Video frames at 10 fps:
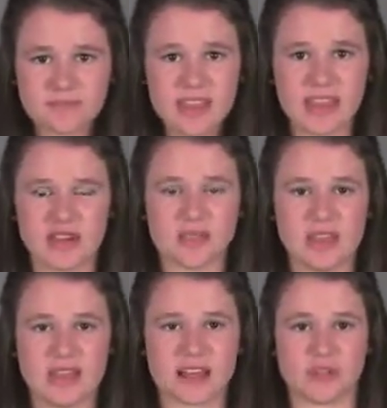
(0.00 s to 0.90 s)

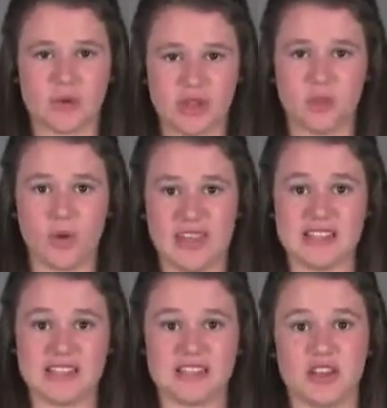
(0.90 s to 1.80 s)
and that's what you want.
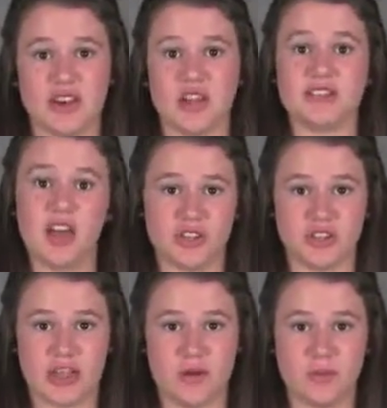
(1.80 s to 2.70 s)
That's considered a
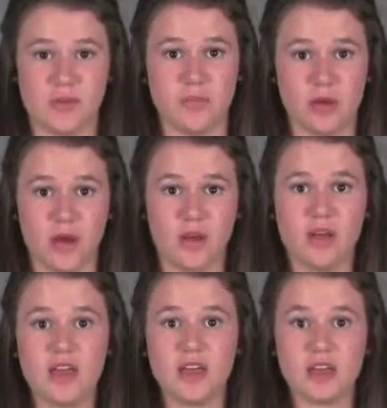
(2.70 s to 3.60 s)
touchdown when the ball
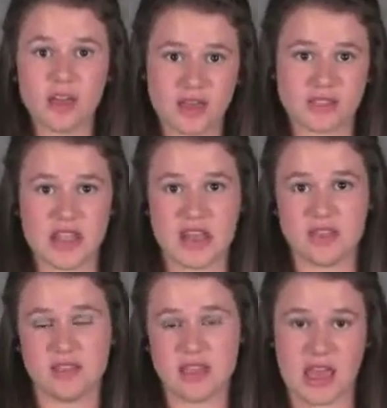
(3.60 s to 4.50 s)
is
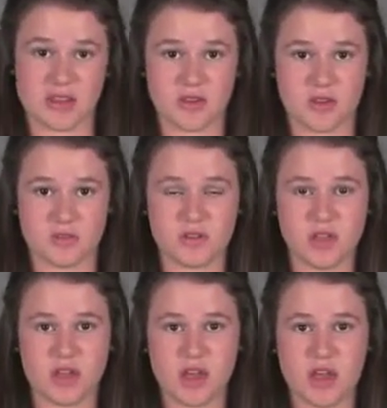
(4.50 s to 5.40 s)
in the end zone,
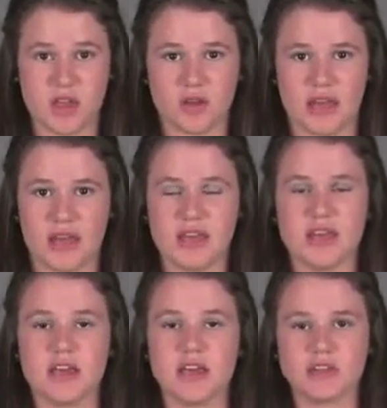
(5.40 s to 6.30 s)
okay?
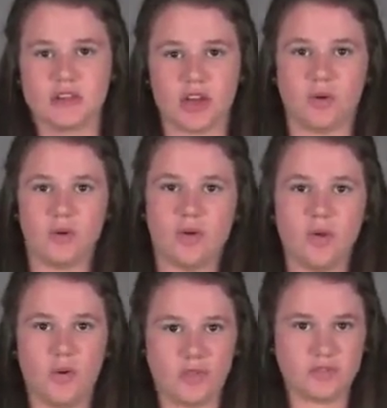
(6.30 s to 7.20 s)
So
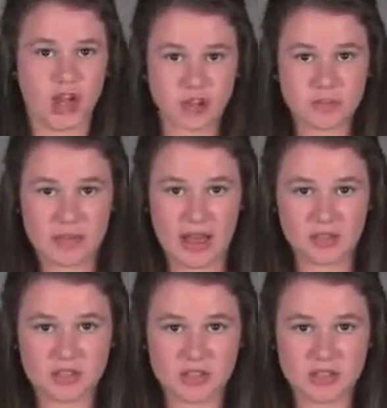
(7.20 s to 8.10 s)
we've talked about